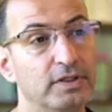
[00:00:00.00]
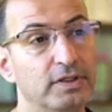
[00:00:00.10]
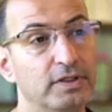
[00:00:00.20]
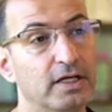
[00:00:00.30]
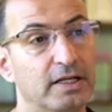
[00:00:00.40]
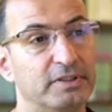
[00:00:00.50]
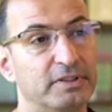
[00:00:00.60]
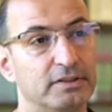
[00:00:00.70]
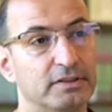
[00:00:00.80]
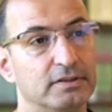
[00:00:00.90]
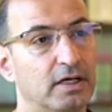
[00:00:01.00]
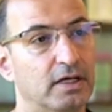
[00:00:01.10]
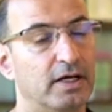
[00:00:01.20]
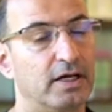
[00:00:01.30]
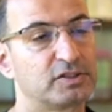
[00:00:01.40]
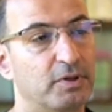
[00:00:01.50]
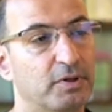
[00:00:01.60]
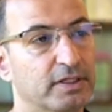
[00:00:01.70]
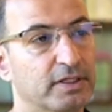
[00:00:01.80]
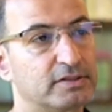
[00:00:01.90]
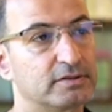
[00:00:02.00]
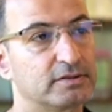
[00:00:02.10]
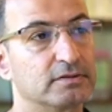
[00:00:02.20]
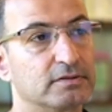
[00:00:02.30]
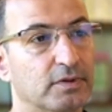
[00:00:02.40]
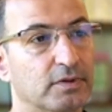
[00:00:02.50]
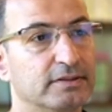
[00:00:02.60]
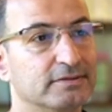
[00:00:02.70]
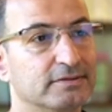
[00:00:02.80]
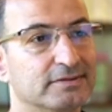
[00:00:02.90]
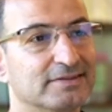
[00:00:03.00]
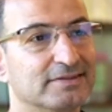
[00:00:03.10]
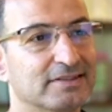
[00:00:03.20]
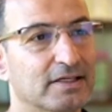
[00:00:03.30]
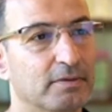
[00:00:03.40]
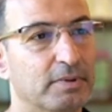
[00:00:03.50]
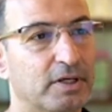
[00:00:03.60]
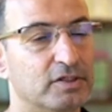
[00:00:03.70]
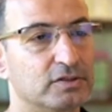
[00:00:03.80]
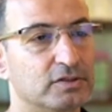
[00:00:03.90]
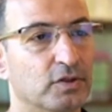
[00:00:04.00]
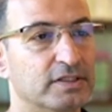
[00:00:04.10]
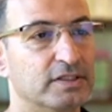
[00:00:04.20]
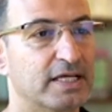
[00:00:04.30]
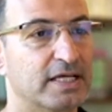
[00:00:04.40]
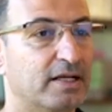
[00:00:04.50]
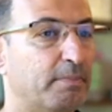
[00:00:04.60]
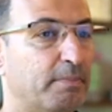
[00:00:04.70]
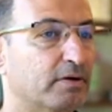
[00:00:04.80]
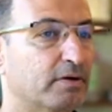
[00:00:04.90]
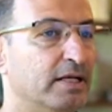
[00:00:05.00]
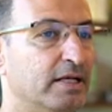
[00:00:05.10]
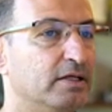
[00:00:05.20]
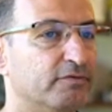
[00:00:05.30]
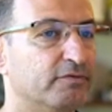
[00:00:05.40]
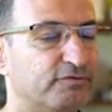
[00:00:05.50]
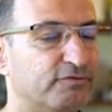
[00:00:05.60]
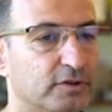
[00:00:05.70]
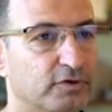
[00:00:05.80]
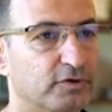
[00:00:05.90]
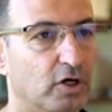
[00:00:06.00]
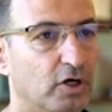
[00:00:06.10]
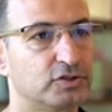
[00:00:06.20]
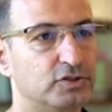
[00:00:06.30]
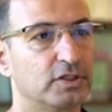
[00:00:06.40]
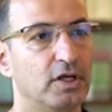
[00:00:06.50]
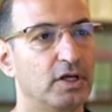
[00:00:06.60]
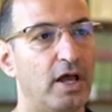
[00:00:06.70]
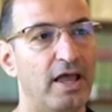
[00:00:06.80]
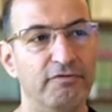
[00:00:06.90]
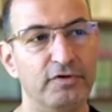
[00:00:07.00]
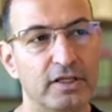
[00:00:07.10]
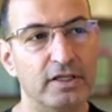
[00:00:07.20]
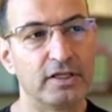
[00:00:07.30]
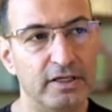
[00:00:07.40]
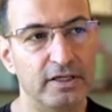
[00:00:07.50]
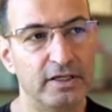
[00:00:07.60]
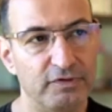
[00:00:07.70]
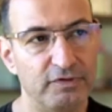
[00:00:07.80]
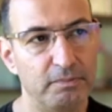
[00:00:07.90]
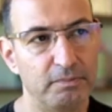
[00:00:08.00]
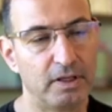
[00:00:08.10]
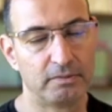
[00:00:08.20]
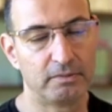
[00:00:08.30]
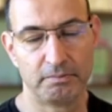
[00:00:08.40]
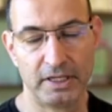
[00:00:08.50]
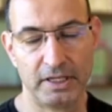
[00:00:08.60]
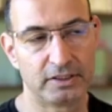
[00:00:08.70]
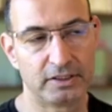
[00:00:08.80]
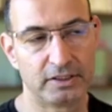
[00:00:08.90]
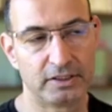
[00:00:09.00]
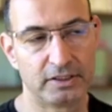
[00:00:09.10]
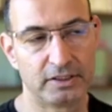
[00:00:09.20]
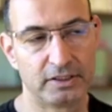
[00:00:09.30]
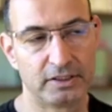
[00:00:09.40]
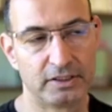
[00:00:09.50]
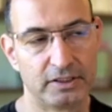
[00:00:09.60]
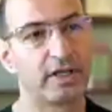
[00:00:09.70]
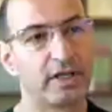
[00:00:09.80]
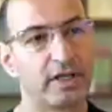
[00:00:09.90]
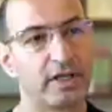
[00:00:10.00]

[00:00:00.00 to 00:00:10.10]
unlimited experience, right? Because you can say that about any field of knowledge. Every living minute, you gather more